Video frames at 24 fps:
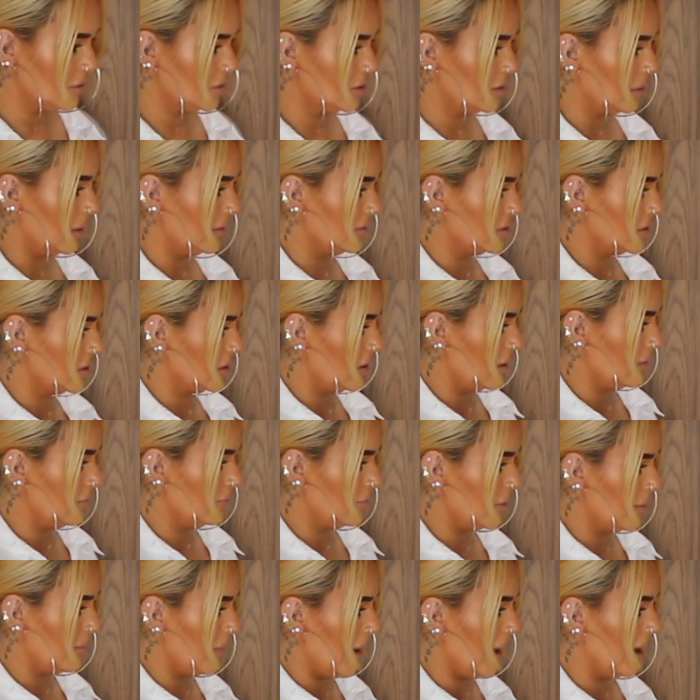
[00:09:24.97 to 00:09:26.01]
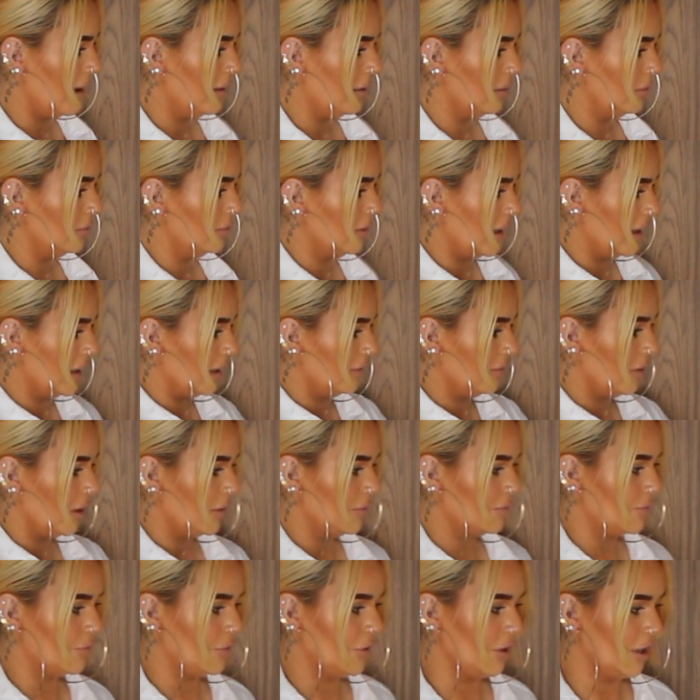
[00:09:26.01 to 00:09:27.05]
so I've just gone for a belt, and I've
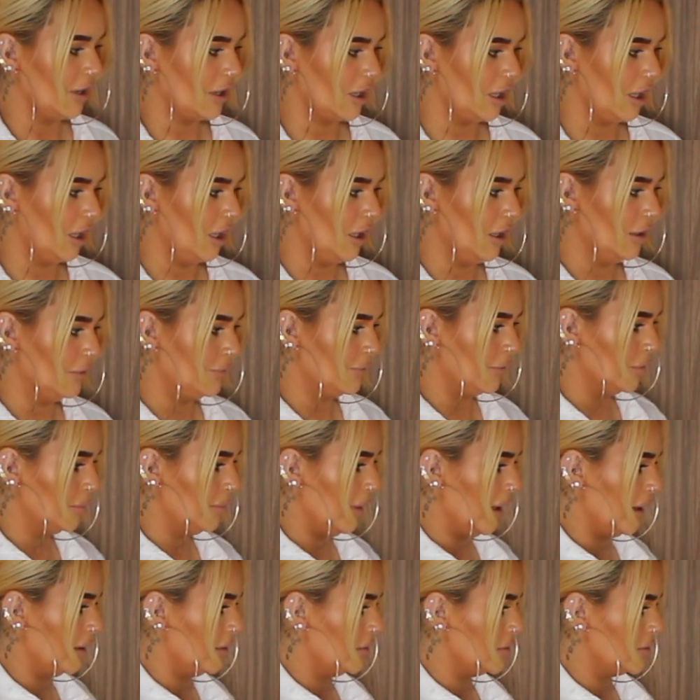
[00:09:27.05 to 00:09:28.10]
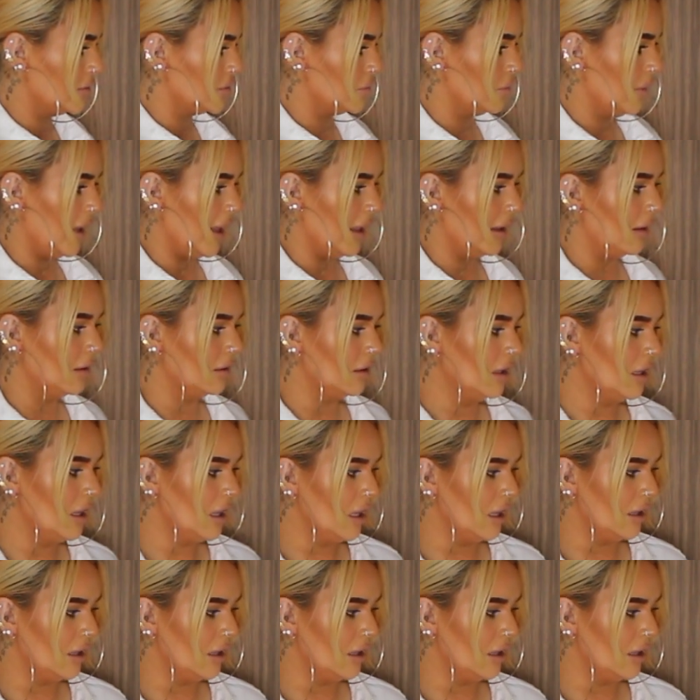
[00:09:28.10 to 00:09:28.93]
gone for a colourful belt as well